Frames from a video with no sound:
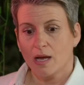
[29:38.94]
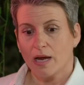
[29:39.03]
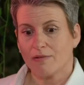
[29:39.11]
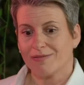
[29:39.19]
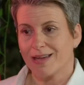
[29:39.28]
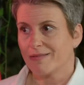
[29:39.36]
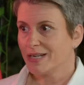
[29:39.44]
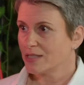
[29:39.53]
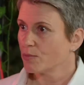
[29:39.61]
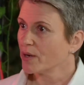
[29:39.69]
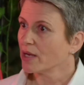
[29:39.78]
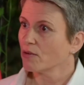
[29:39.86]
If there is,
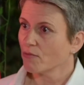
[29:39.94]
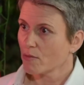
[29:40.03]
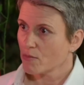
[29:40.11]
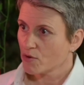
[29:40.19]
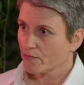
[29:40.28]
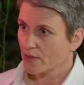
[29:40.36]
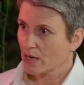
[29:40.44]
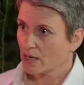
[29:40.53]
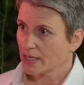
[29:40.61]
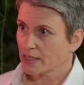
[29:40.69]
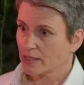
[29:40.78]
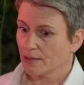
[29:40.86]
we can remove that
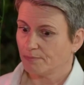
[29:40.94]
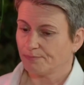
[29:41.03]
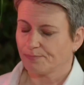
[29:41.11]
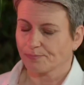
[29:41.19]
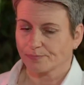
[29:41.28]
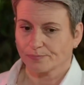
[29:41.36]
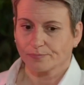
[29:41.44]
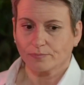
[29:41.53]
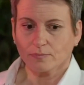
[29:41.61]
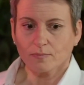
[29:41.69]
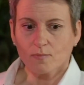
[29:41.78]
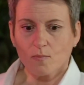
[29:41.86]
item.
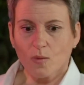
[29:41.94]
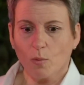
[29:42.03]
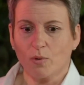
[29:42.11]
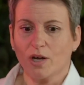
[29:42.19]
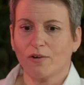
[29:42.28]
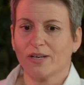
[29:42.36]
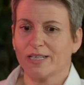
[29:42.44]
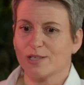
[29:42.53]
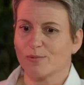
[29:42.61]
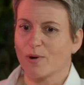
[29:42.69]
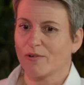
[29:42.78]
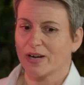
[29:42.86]
We don't need to
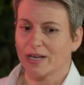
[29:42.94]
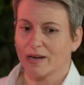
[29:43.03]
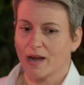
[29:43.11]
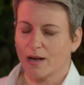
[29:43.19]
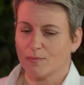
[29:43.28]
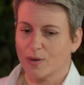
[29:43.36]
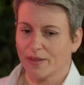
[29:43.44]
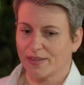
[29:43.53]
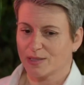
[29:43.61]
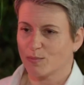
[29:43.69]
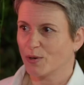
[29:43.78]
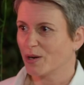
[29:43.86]
worry at
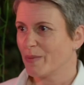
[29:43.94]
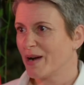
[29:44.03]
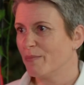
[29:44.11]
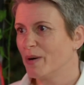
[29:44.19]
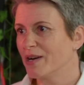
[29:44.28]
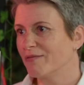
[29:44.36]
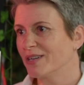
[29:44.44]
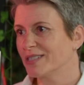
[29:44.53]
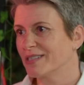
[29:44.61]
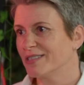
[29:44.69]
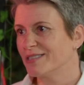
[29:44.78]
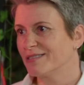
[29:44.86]
this point about a bite risk
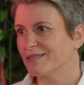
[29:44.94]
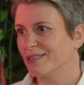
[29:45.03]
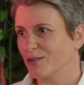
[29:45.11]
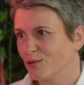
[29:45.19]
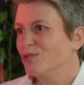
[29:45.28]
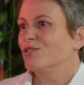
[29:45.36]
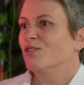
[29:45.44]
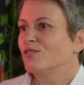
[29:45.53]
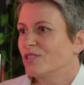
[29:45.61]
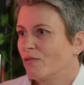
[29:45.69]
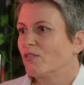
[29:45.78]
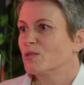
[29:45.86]
because, of course, the dog's
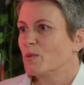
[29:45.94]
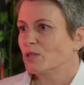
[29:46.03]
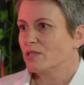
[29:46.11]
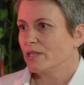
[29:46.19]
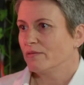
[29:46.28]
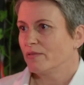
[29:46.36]
unresponsive.